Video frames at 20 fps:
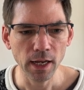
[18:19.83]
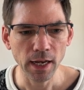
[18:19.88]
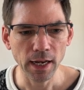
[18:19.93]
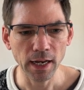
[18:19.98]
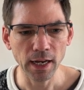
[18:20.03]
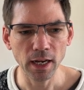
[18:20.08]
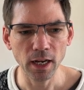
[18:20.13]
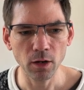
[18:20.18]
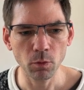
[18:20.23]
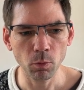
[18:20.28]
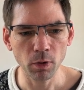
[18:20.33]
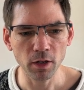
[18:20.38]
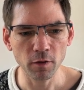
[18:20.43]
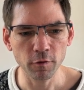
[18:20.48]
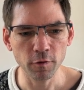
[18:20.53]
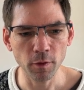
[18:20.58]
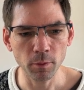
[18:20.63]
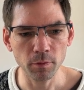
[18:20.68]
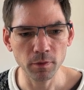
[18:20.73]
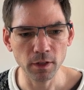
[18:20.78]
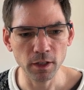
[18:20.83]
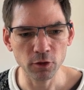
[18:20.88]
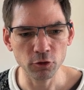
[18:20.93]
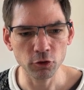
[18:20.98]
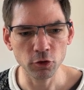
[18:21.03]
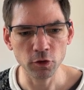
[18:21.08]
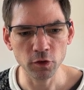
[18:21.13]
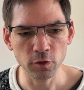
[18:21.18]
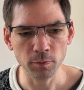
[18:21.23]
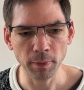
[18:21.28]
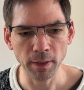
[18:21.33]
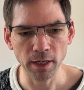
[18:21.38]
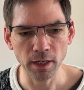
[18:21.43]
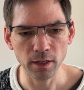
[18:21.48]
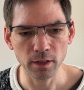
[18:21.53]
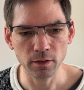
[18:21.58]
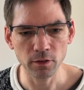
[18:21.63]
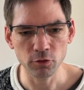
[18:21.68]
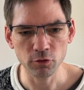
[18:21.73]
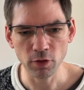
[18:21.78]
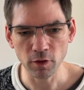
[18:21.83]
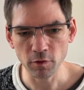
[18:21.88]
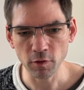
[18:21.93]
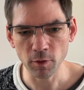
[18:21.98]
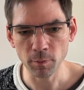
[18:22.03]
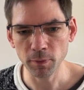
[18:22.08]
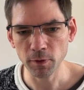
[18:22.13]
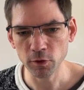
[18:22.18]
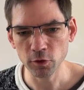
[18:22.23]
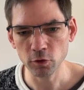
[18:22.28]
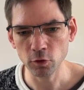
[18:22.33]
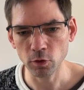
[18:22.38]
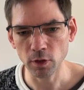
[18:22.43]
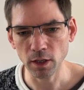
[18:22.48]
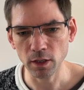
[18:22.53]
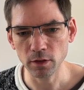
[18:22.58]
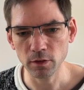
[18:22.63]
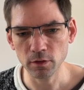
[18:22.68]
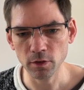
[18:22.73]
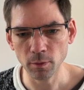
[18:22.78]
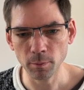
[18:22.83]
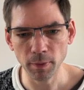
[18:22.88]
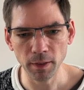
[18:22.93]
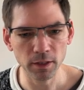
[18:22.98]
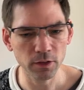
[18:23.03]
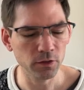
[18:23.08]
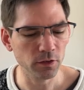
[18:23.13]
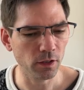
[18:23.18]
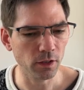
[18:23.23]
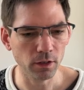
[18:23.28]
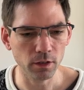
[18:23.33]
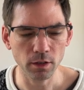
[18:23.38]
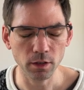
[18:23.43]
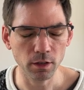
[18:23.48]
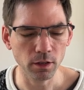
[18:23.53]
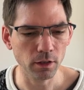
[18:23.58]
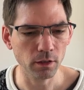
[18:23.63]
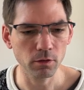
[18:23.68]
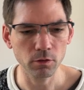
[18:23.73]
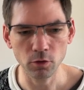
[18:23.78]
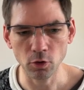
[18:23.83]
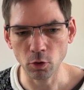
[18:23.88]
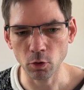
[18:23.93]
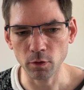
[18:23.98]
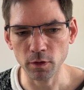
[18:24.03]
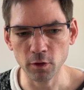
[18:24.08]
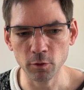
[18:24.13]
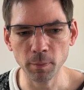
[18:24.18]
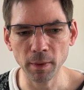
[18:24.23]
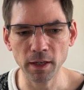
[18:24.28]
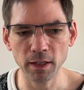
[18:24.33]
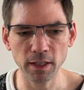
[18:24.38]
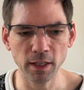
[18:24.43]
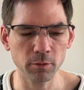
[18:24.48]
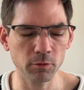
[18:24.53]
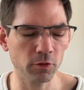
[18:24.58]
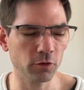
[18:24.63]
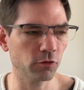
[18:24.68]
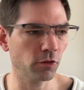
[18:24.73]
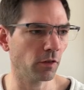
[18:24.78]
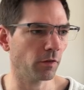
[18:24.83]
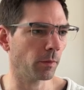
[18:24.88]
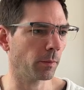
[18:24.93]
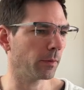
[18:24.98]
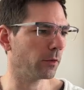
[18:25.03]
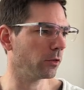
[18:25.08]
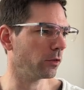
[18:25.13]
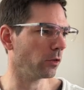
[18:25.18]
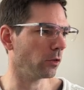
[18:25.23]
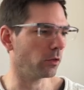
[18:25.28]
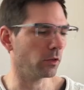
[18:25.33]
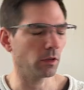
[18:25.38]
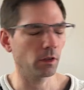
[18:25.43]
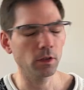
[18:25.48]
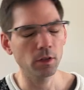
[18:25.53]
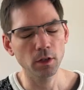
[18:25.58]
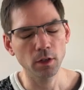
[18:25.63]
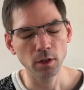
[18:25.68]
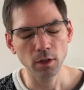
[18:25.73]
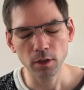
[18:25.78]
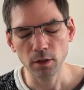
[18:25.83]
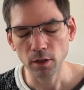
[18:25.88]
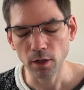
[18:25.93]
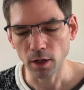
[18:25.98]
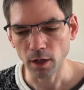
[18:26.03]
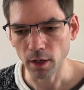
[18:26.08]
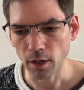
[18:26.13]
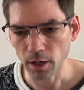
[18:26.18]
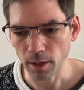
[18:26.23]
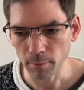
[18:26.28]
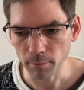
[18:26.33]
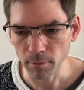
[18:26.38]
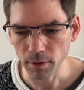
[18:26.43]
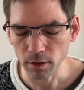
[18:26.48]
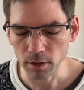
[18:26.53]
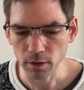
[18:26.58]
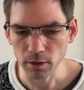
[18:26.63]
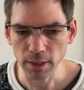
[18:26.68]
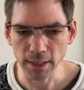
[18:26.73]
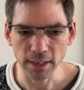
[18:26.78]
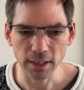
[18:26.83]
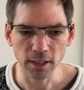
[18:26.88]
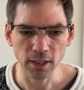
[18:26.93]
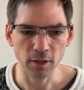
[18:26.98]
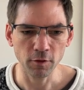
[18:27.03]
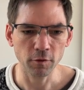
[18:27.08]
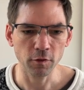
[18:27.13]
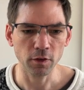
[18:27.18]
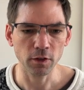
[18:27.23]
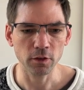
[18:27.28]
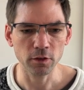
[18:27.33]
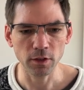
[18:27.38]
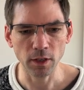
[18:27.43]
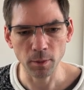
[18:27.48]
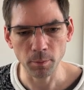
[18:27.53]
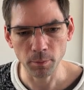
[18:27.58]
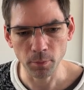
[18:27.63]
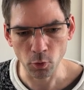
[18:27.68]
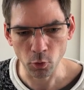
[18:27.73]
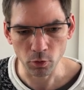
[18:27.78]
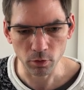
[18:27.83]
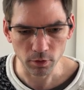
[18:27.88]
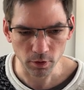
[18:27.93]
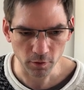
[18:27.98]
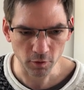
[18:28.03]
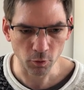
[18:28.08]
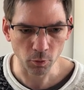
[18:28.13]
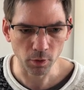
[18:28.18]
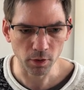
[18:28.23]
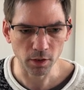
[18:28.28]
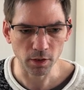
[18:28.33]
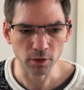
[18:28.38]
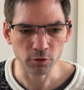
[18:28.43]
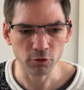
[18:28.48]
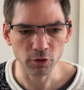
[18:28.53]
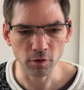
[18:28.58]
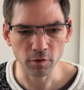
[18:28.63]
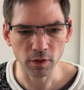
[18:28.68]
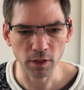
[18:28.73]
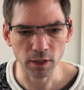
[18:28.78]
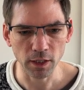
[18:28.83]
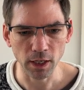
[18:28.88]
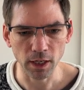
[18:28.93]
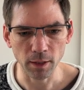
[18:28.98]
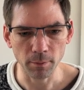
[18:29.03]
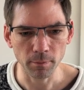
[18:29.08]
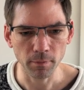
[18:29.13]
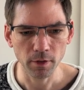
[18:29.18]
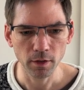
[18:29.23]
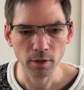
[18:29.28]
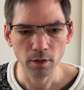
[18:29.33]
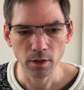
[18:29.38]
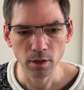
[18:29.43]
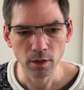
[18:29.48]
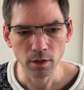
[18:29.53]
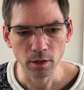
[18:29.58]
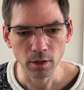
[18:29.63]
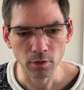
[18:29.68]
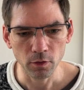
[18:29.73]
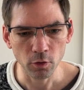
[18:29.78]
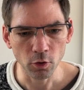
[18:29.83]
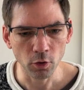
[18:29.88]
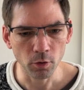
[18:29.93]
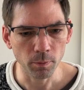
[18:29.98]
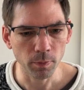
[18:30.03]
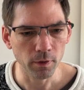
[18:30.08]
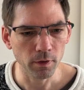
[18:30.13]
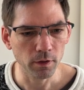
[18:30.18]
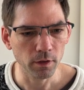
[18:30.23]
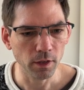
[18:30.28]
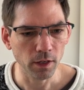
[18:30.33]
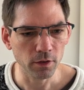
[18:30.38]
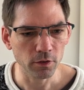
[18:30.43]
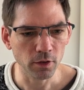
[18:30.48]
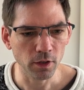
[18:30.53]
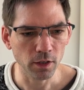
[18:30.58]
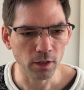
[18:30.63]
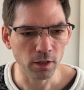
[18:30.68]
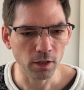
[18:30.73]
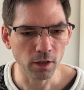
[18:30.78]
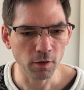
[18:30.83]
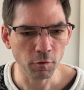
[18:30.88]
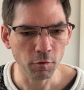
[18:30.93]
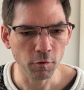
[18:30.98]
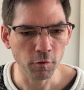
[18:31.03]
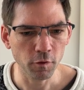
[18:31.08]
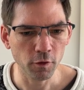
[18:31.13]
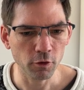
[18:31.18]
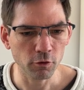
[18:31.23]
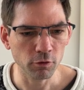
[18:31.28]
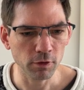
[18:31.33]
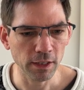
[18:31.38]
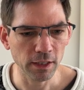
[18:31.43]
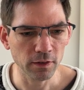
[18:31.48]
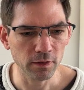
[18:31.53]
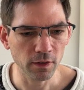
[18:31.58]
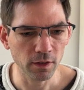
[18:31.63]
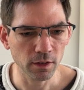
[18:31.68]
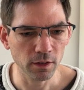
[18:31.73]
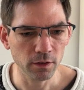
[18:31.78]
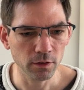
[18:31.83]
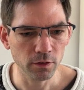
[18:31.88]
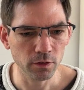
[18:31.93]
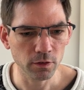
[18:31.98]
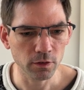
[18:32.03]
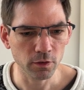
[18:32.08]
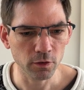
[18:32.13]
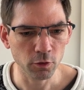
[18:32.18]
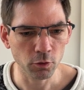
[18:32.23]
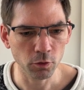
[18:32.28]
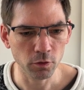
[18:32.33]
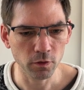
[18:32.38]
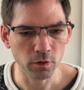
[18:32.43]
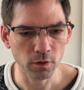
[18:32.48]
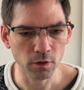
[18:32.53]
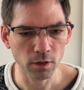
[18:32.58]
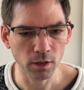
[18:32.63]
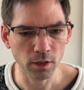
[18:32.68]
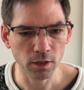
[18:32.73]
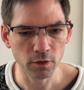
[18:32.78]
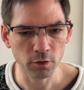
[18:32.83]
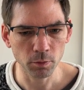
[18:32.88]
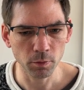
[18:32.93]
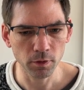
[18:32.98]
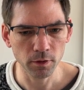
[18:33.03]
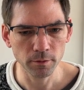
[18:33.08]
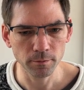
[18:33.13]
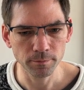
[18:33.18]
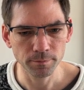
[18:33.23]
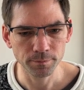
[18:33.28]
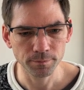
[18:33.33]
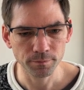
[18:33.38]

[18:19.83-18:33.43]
And what I found is you spend Trivial Pursuit into bites. No, there's better games with Trivial Pursuit. Linky, for example, if you want a trivia game. Nope, hasn't got enough ratings. Let's go to the next one.